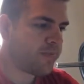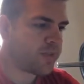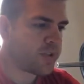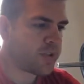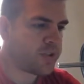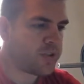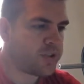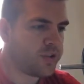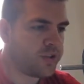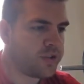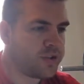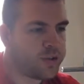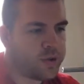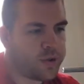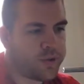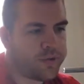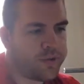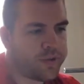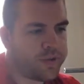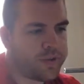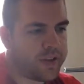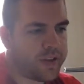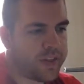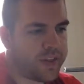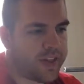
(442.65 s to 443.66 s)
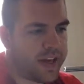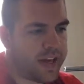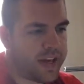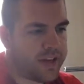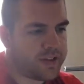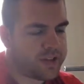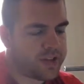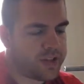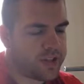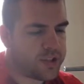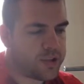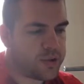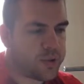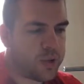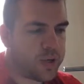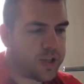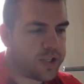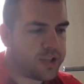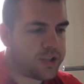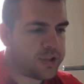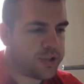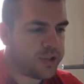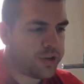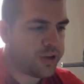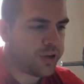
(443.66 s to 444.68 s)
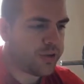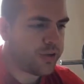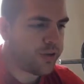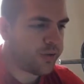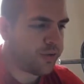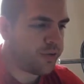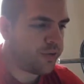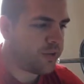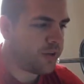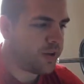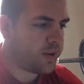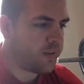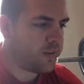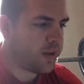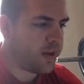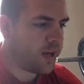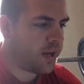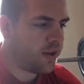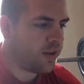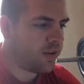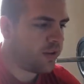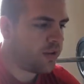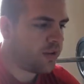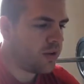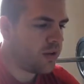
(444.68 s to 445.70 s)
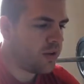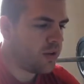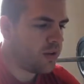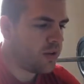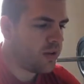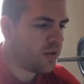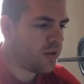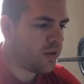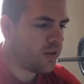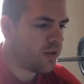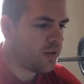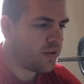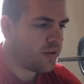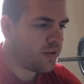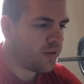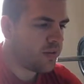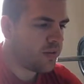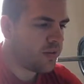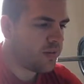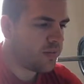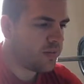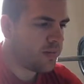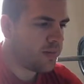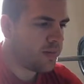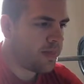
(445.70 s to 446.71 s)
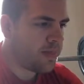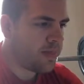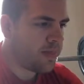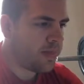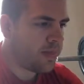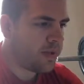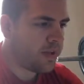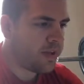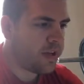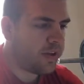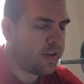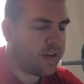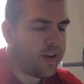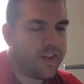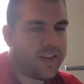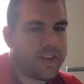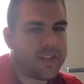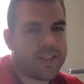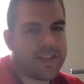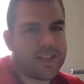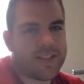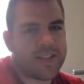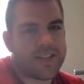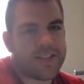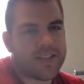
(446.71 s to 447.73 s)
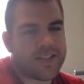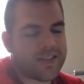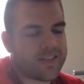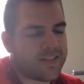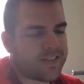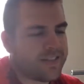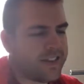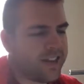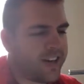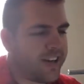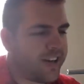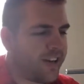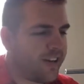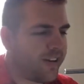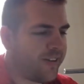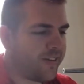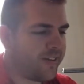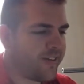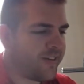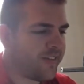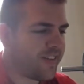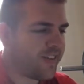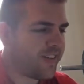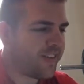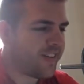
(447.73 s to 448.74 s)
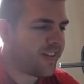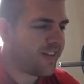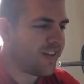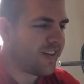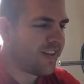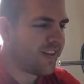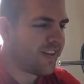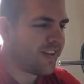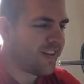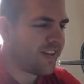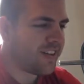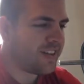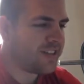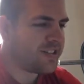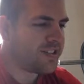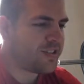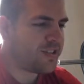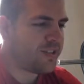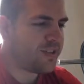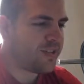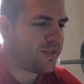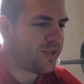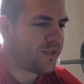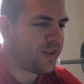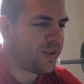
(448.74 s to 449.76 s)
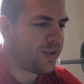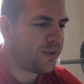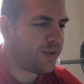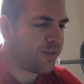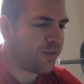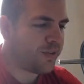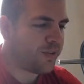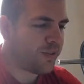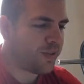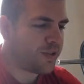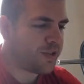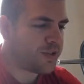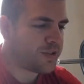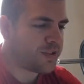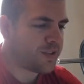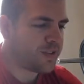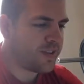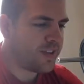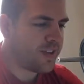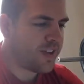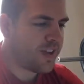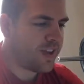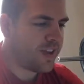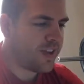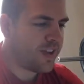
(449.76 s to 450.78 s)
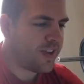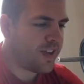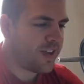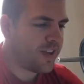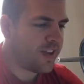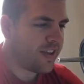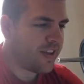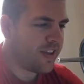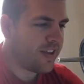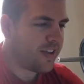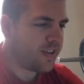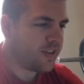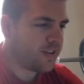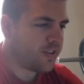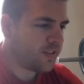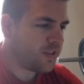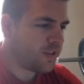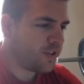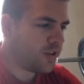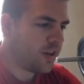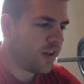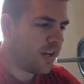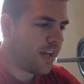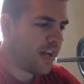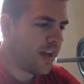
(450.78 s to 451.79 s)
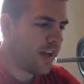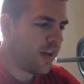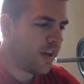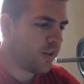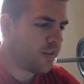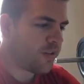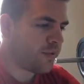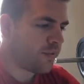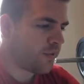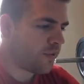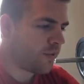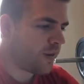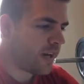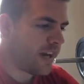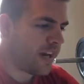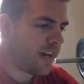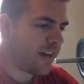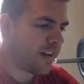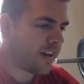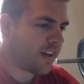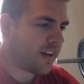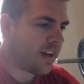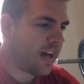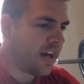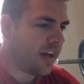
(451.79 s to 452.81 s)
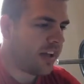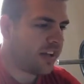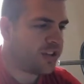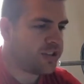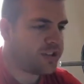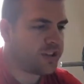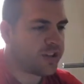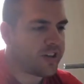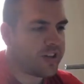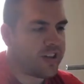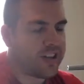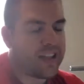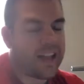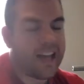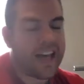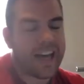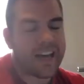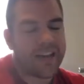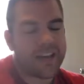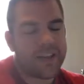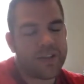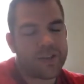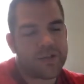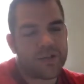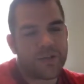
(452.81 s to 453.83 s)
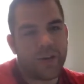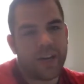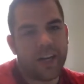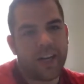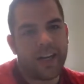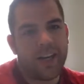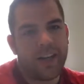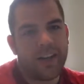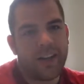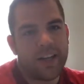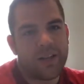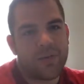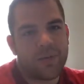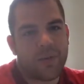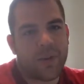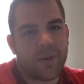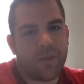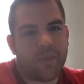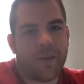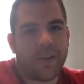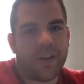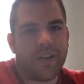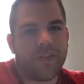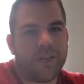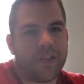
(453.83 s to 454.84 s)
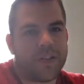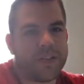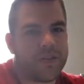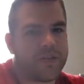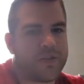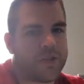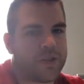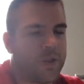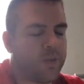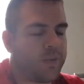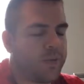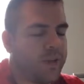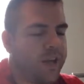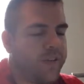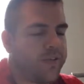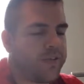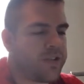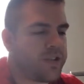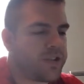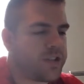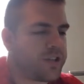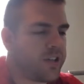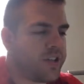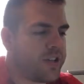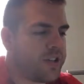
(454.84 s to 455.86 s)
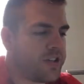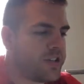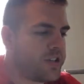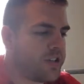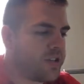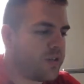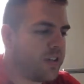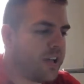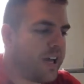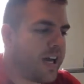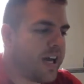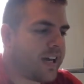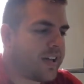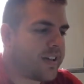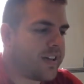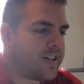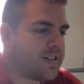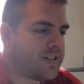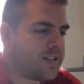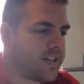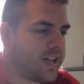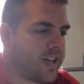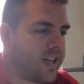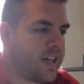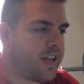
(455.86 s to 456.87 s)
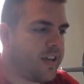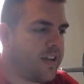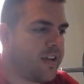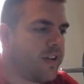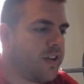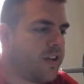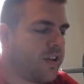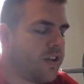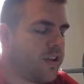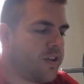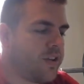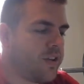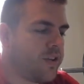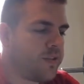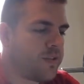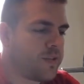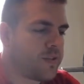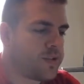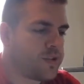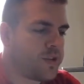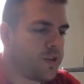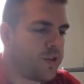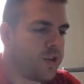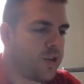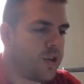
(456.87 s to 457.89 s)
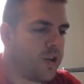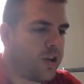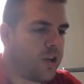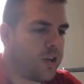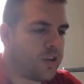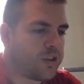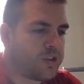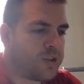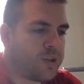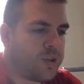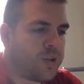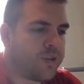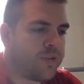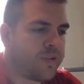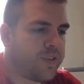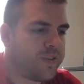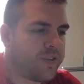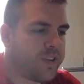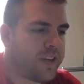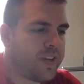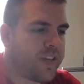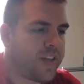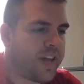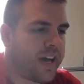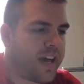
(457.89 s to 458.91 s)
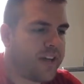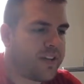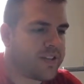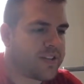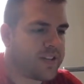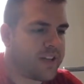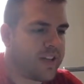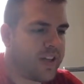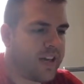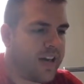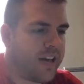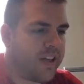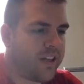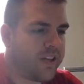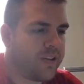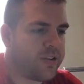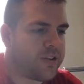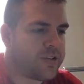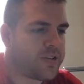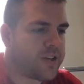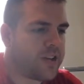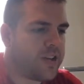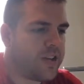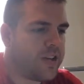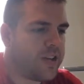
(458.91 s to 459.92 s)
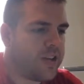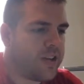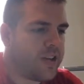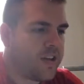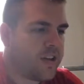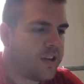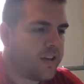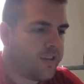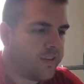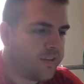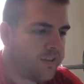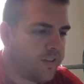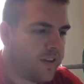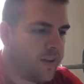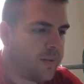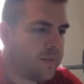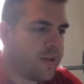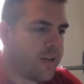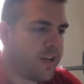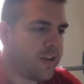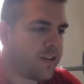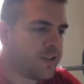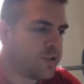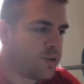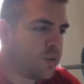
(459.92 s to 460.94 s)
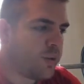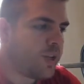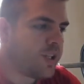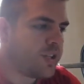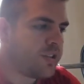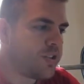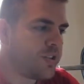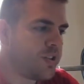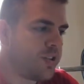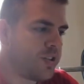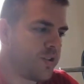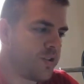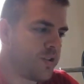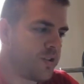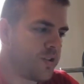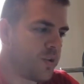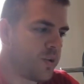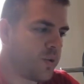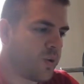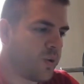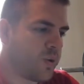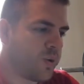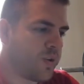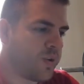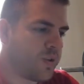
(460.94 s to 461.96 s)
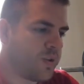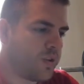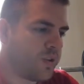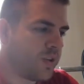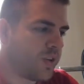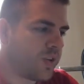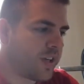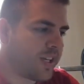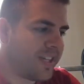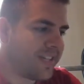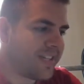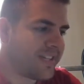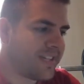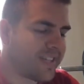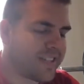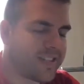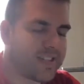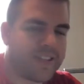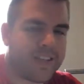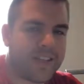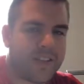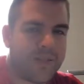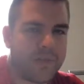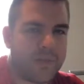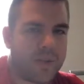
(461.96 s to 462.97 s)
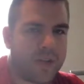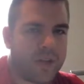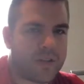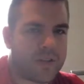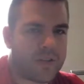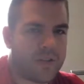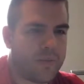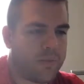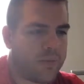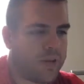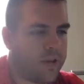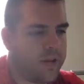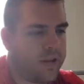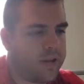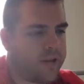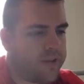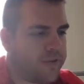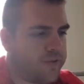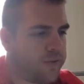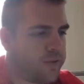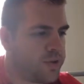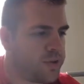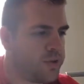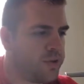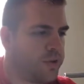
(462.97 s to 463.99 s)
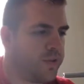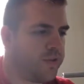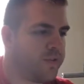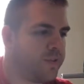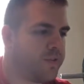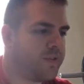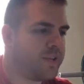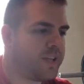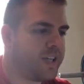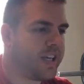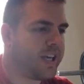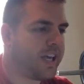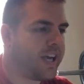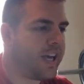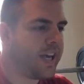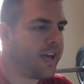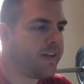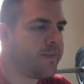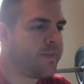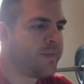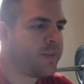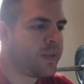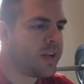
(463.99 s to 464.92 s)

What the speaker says: So 250,000, 22-year-old female. And this is, let's do the female first. Good health, right out of college. You're going to lock this rate in. That's one of the benefits of term life insurance, is you lock this in for so long. $250,000, female, 22 years old. You're looking at $16 a month for $250K.